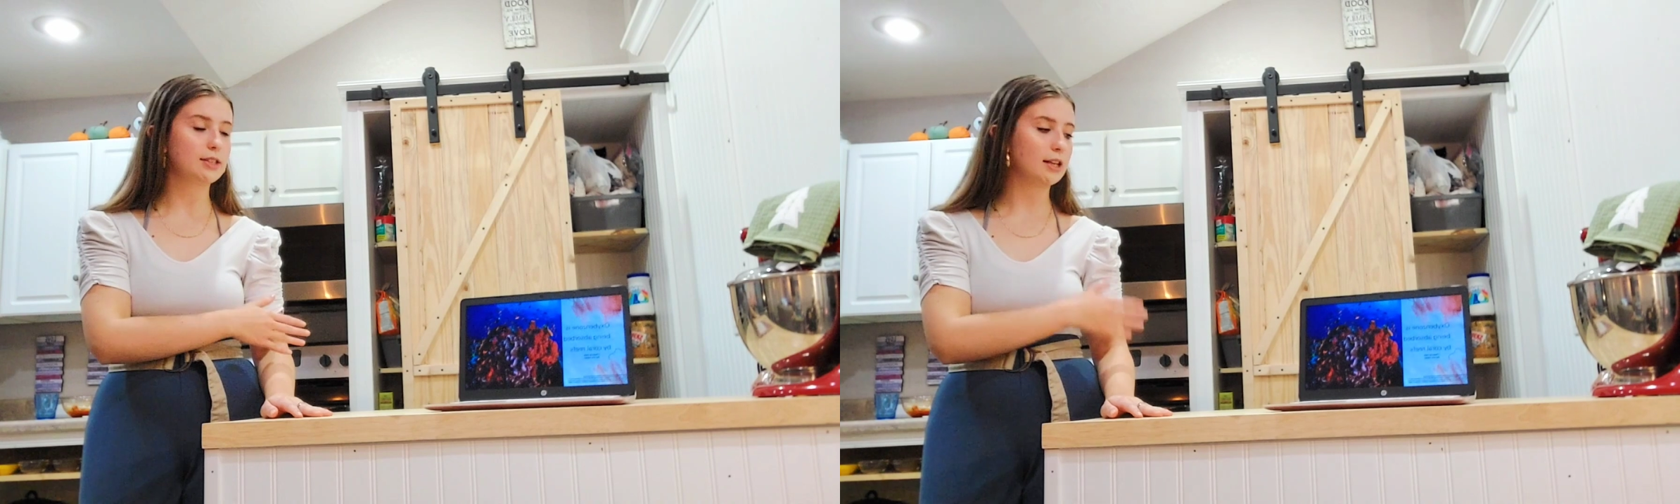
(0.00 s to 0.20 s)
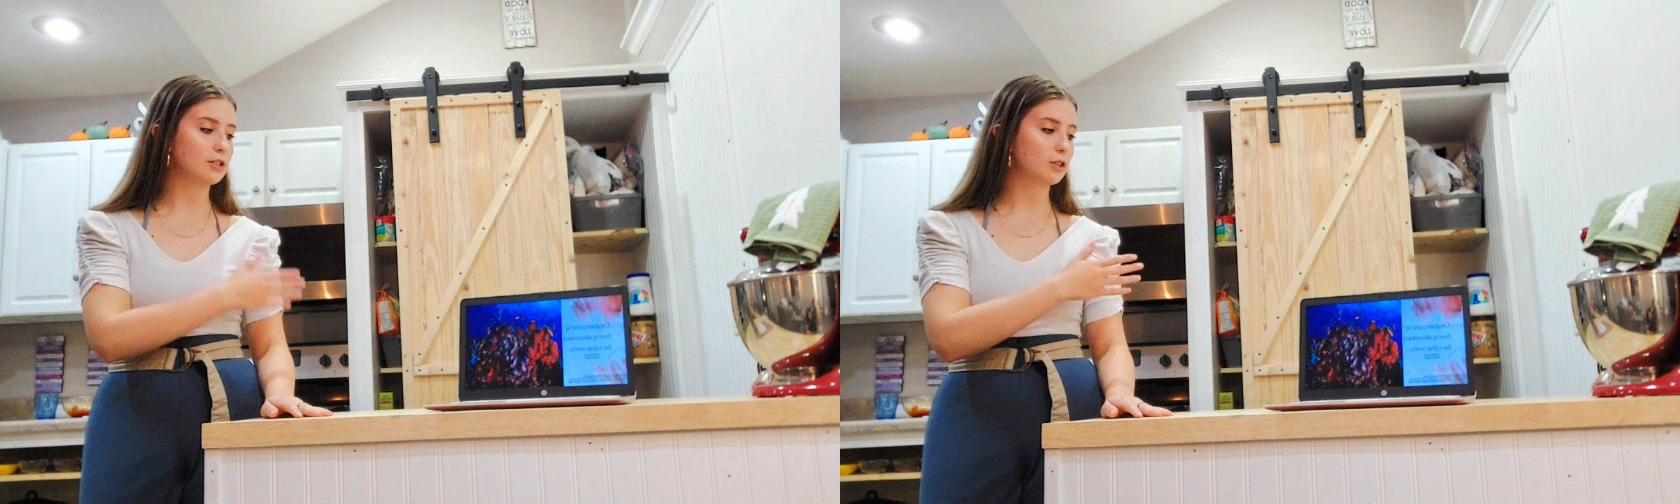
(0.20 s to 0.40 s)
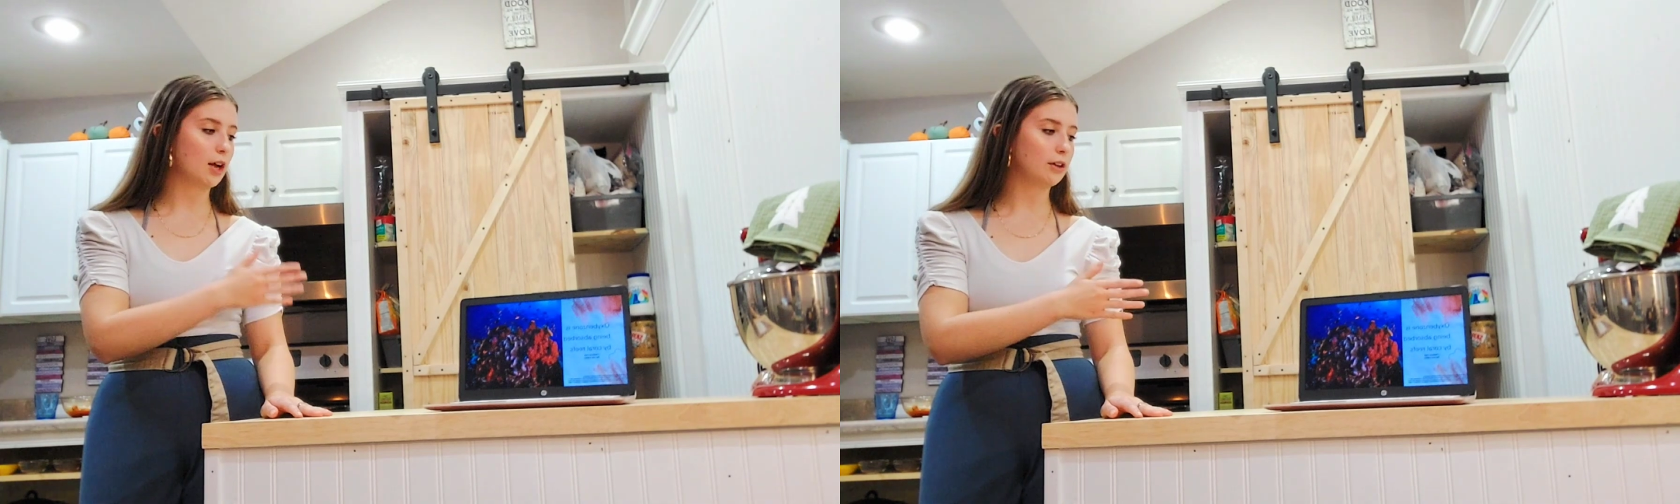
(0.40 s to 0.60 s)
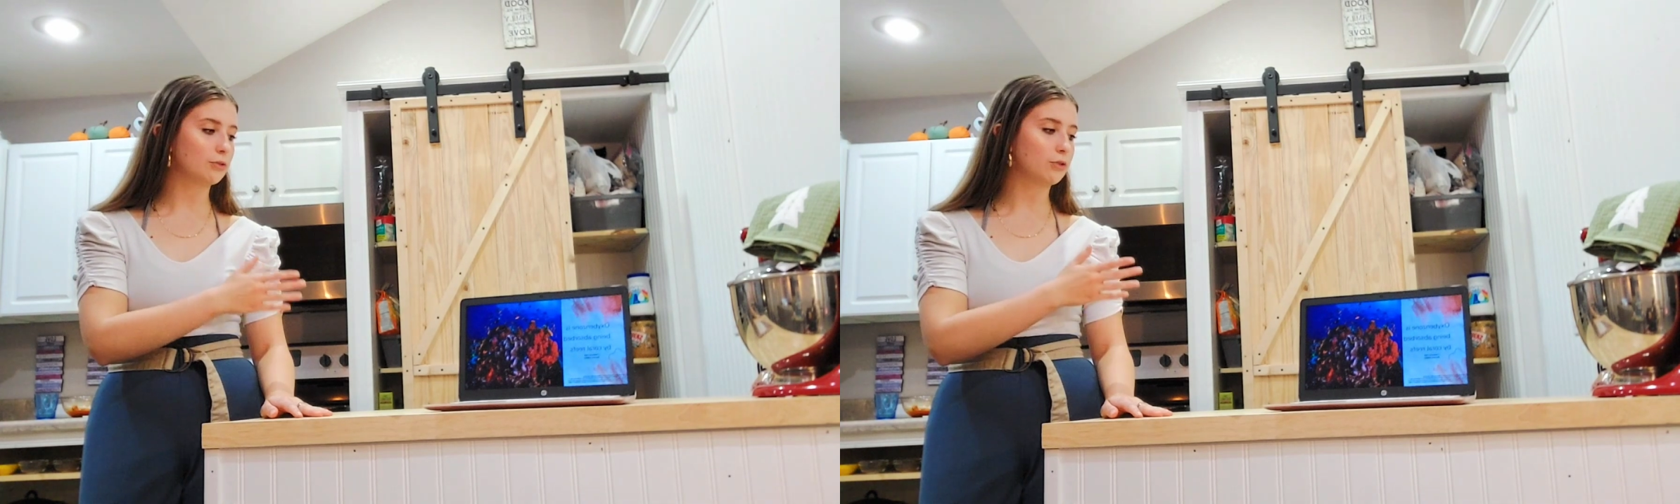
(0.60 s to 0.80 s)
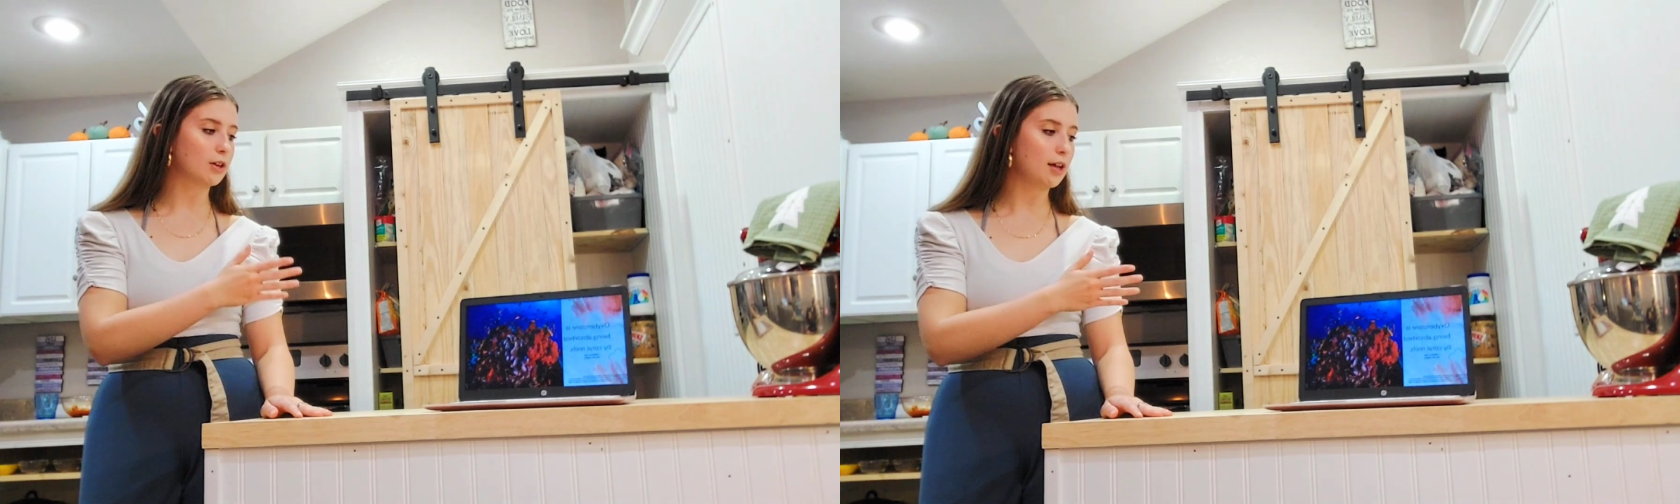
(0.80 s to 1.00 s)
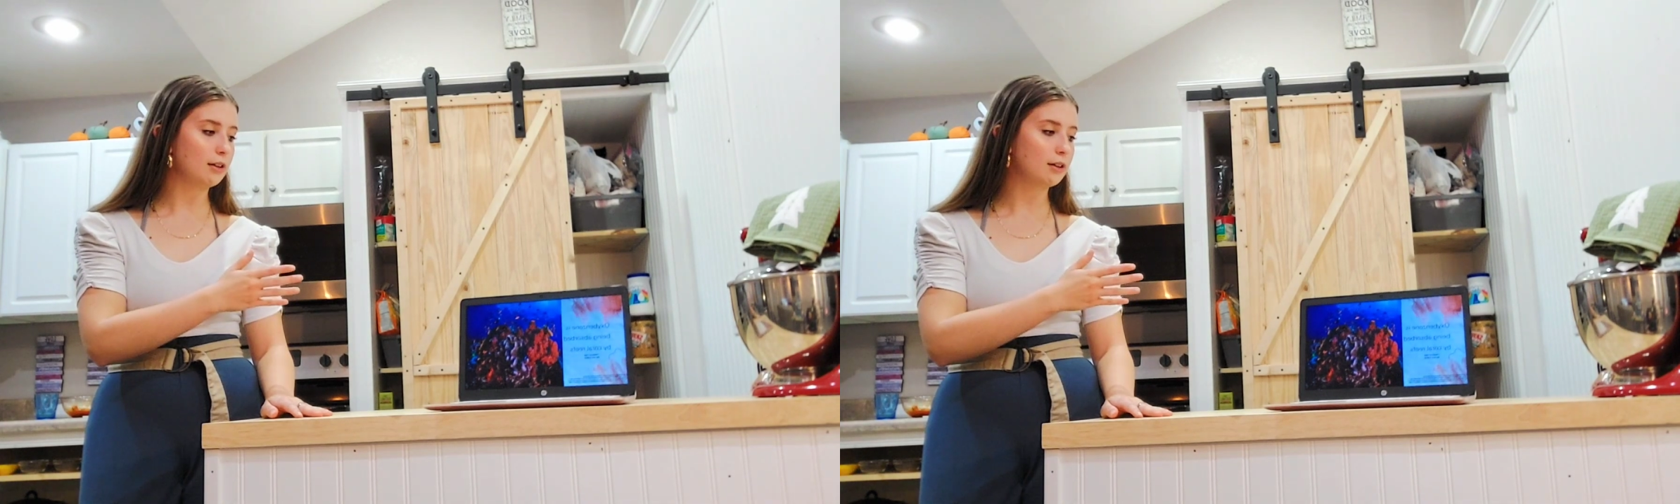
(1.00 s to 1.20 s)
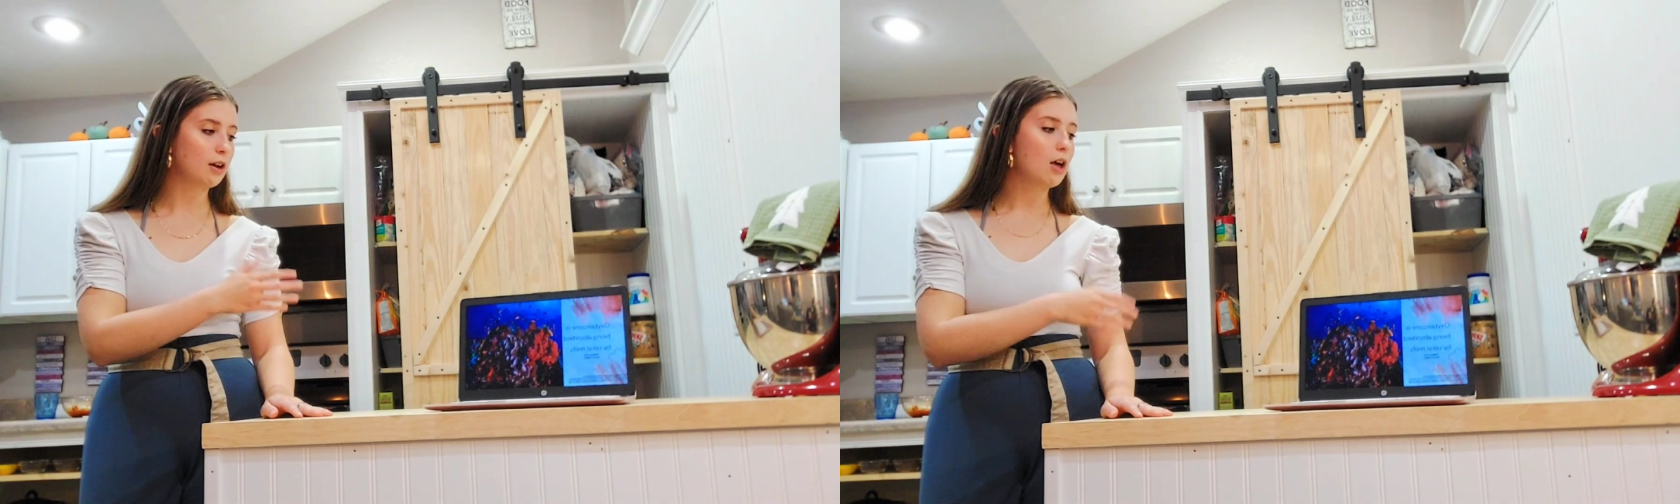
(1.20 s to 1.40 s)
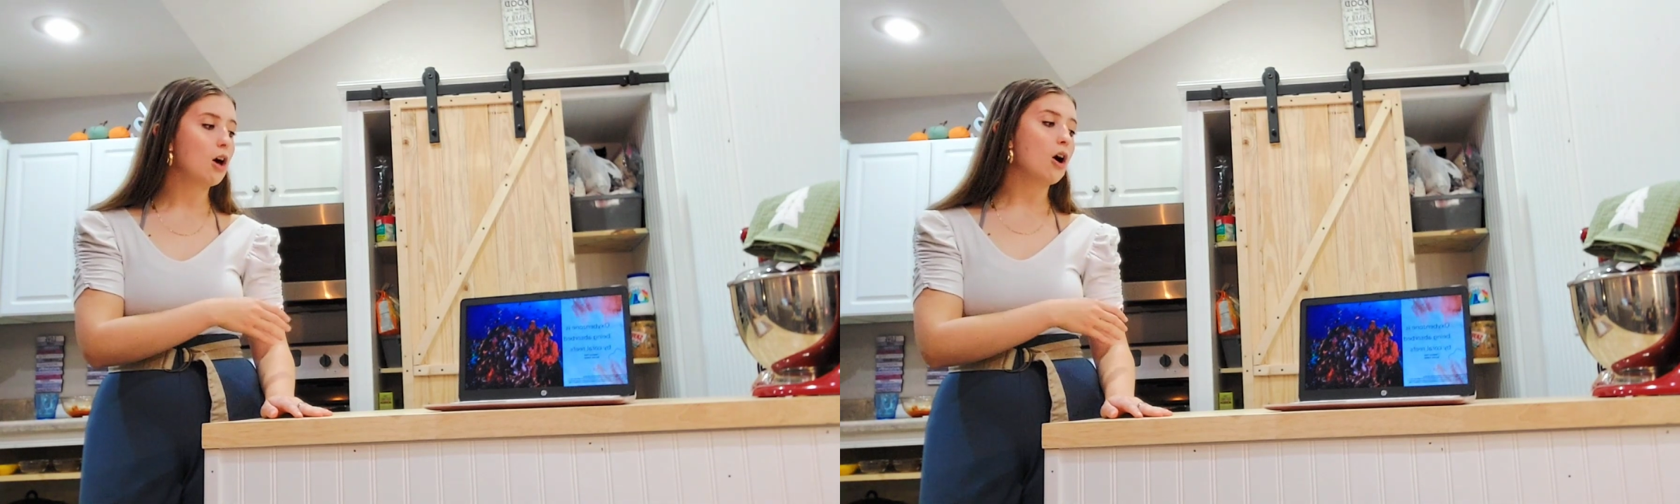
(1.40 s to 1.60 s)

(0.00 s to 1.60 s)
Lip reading: it its colorful color